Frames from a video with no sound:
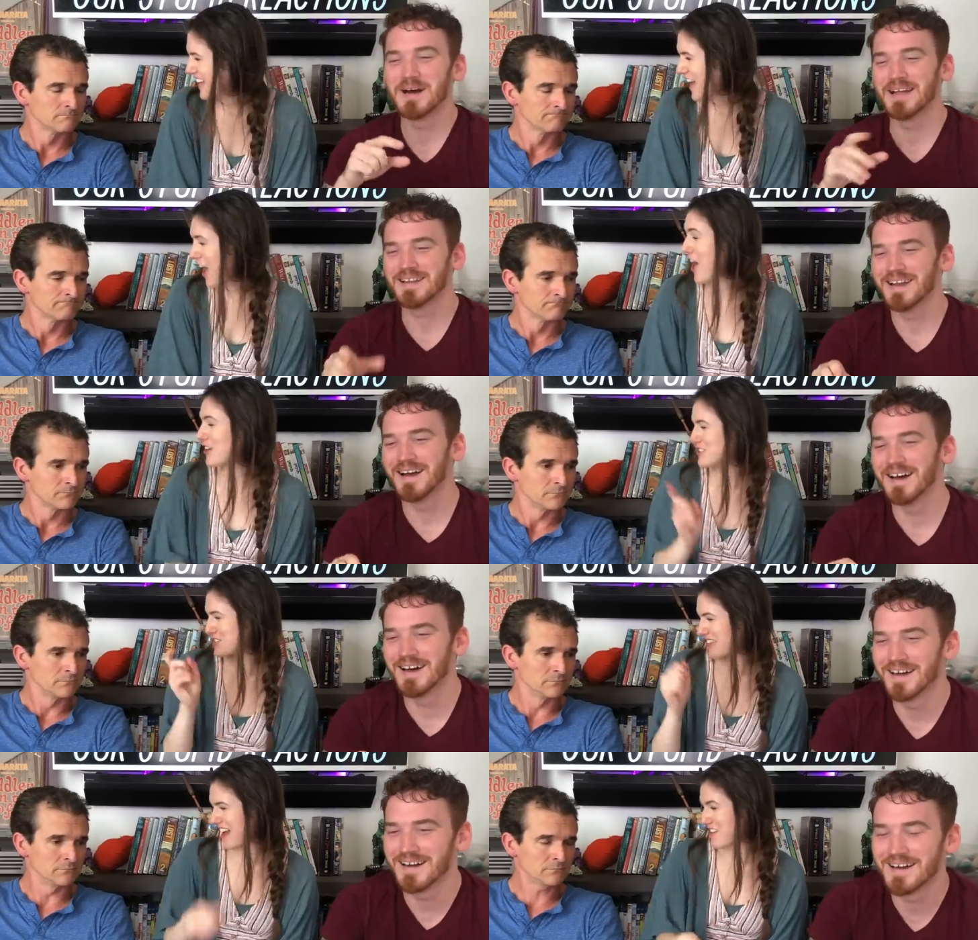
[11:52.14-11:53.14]
Speaker 1: but
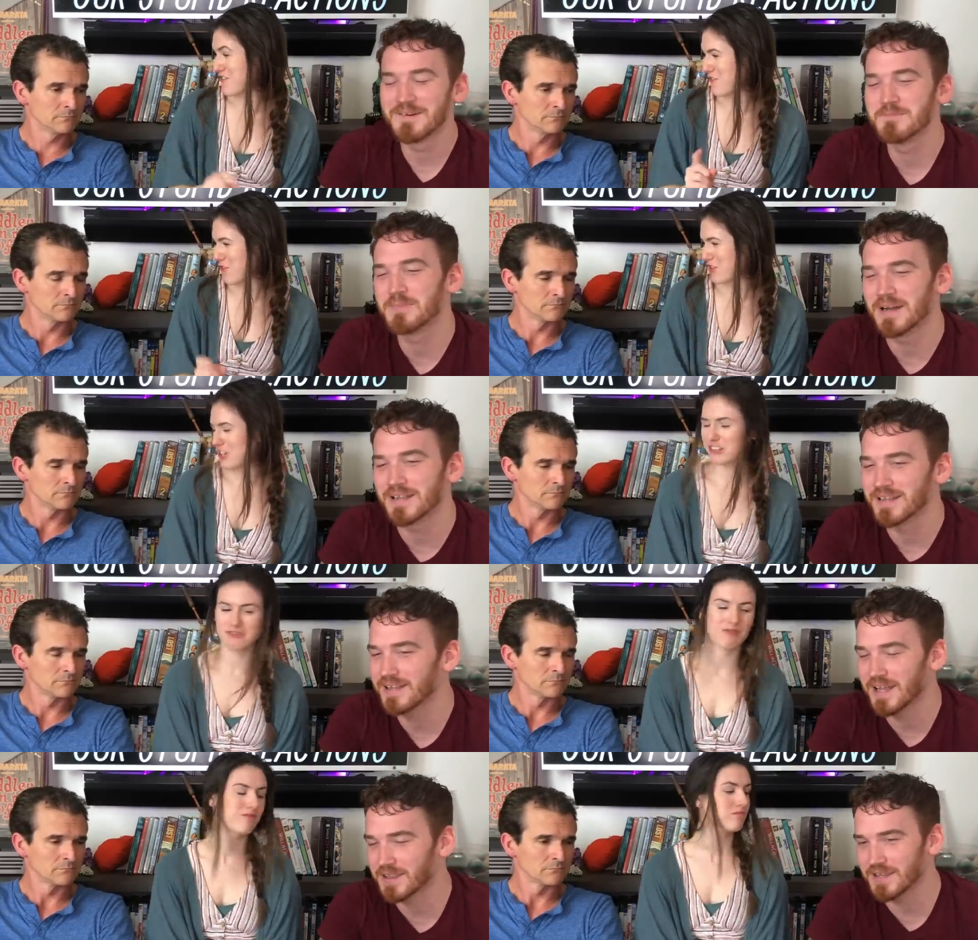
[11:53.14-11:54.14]
uh, but
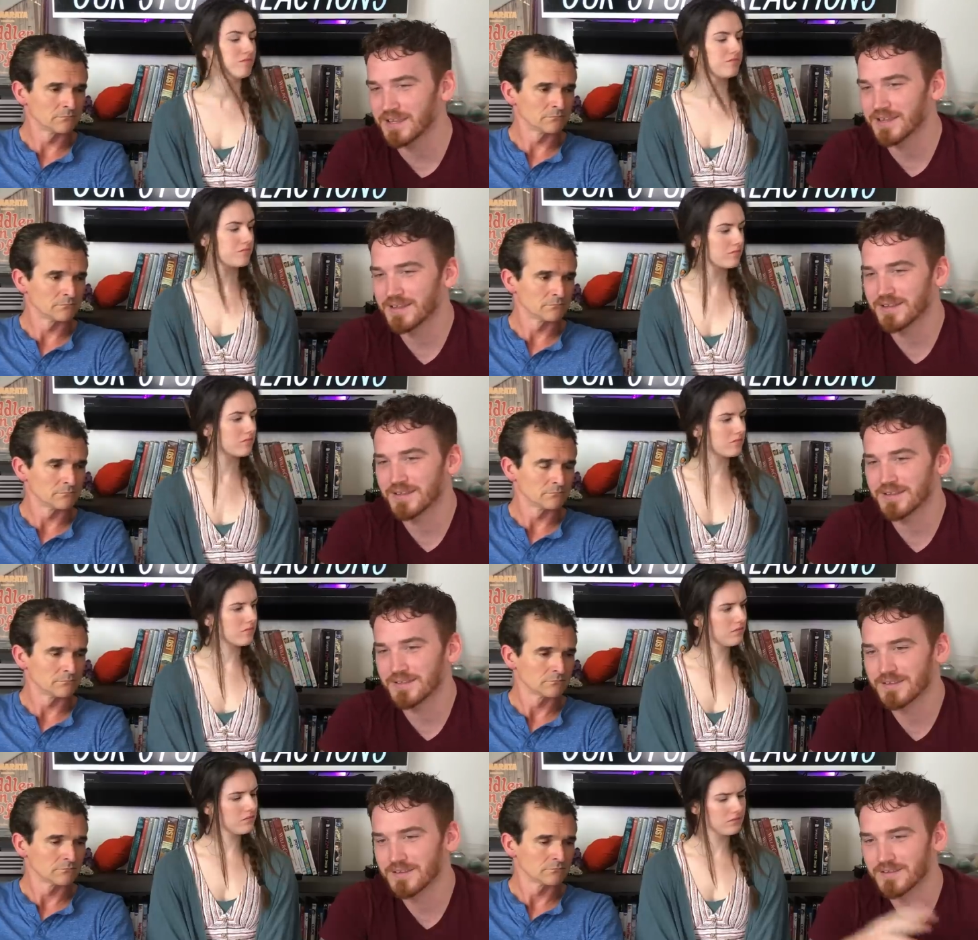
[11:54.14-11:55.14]
yeah, the, the
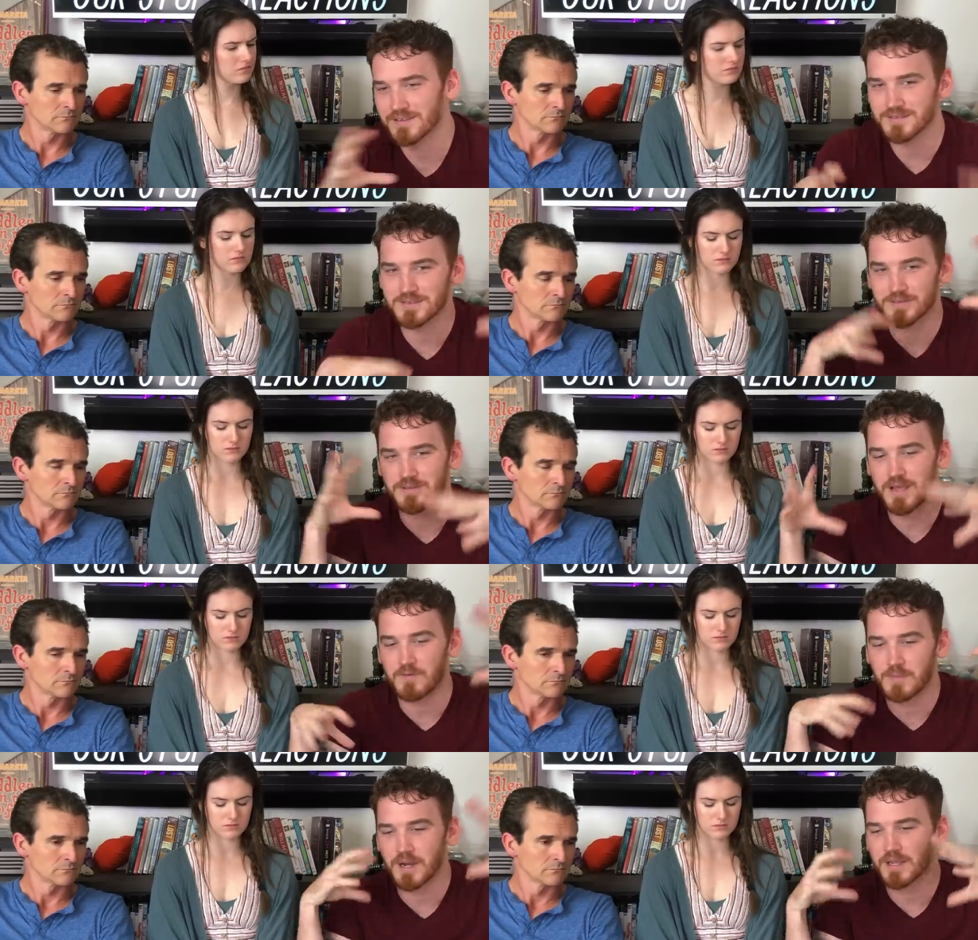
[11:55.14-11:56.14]
so
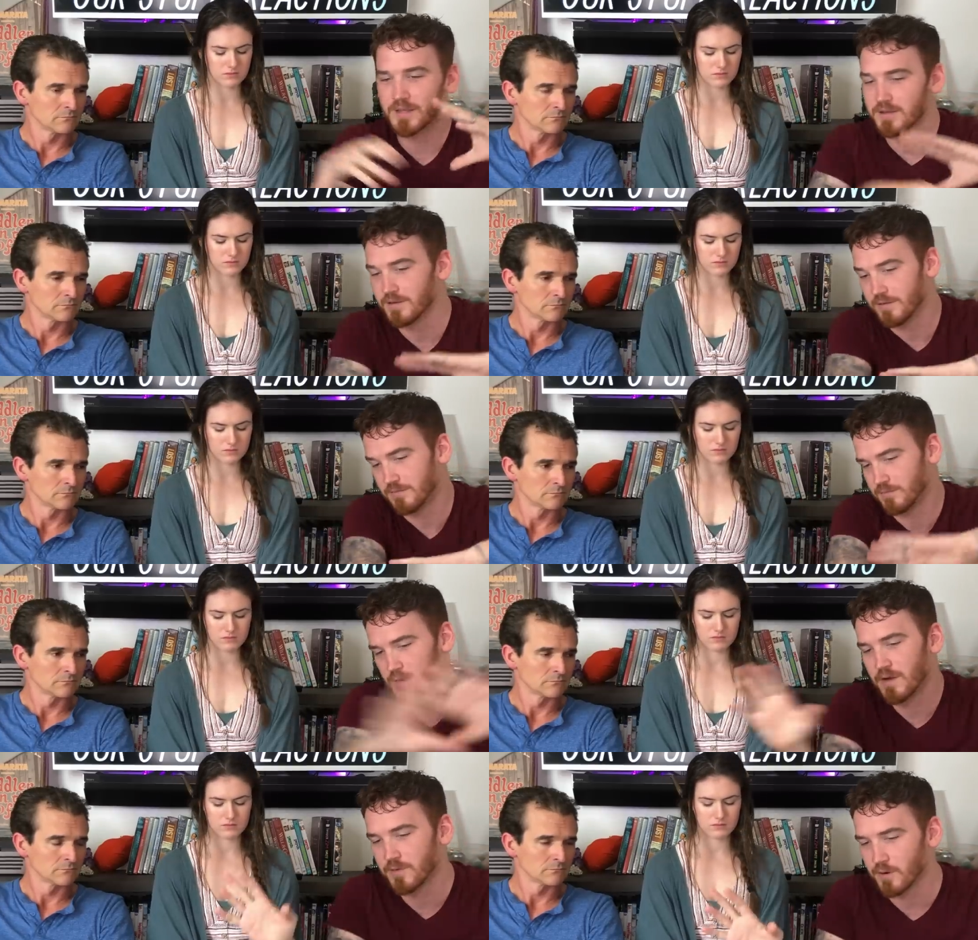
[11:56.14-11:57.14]
everybody
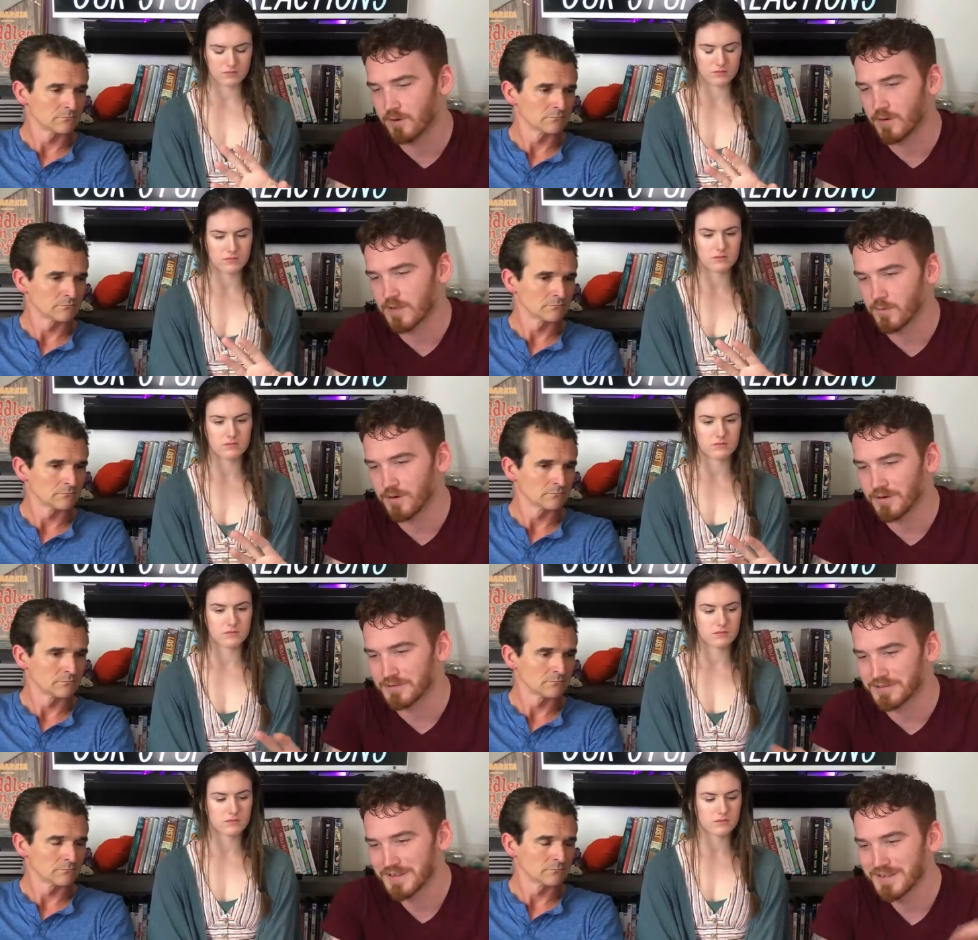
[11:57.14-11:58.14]
wherever you are around the
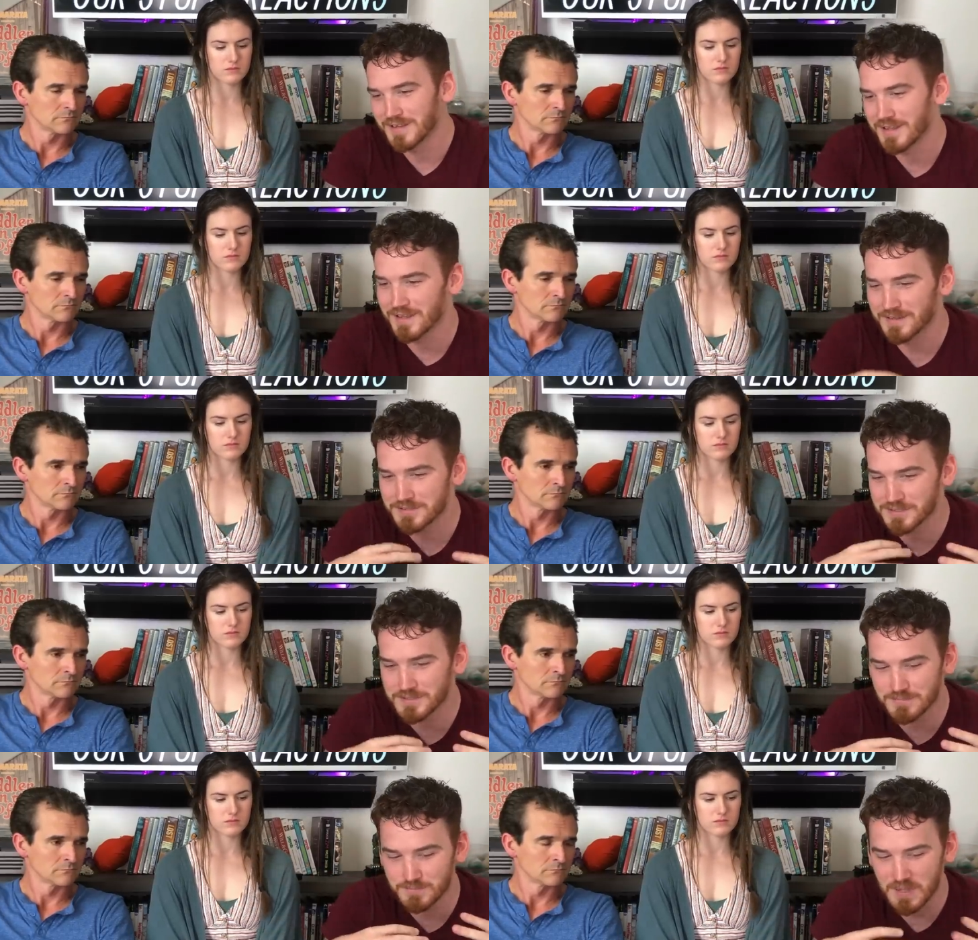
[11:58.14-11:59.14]
world,
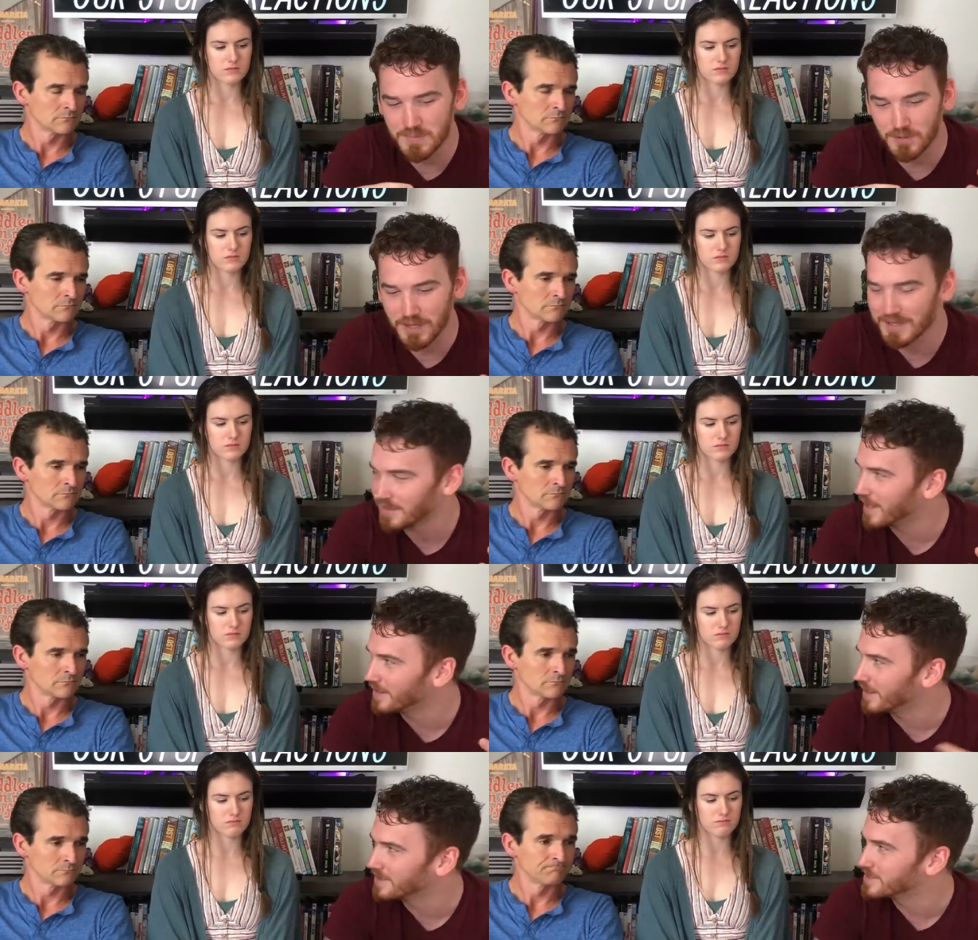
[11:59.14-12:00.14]
there's people like
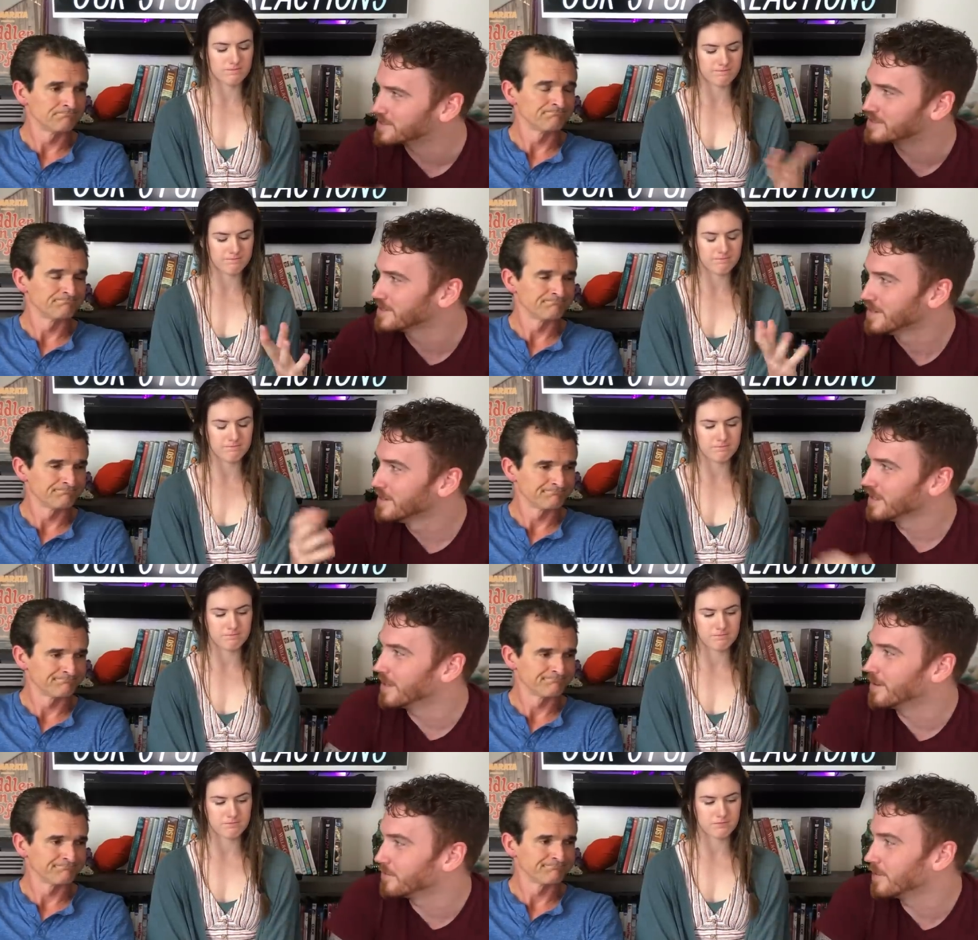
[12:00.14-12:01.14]
that that mm -hmm. just mm-hmm.
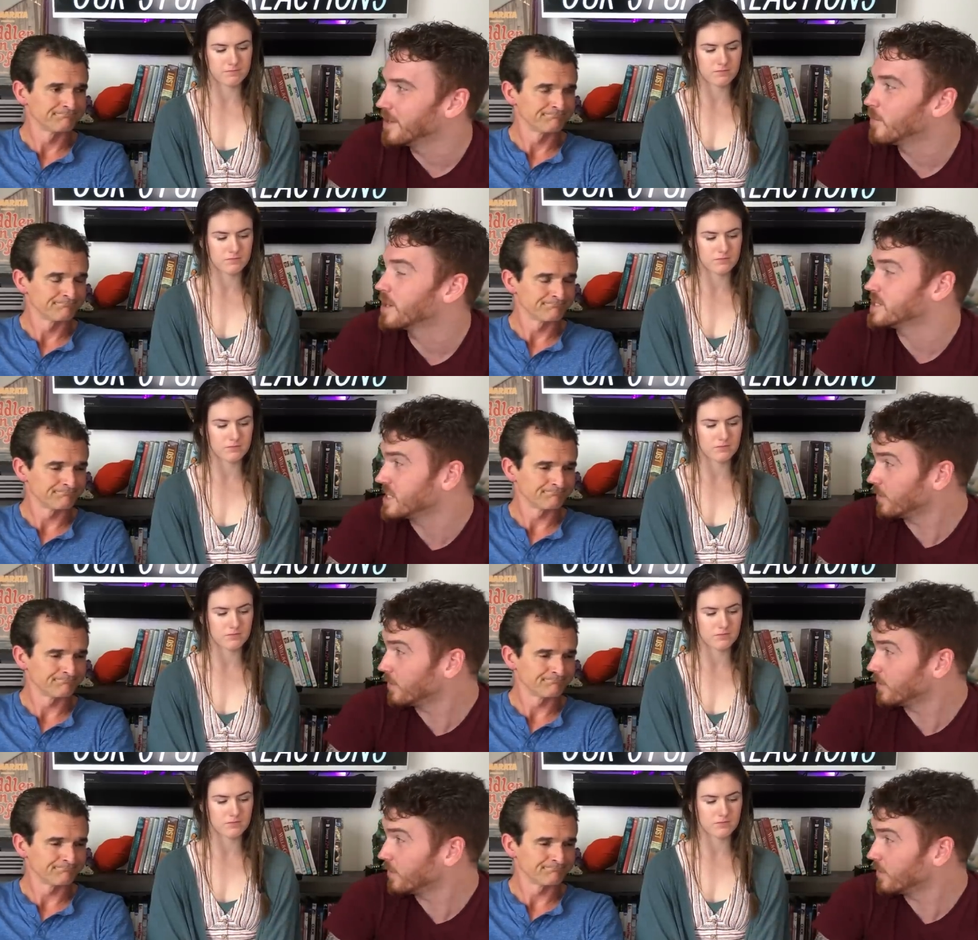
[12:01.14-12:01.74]
they don't they don't want to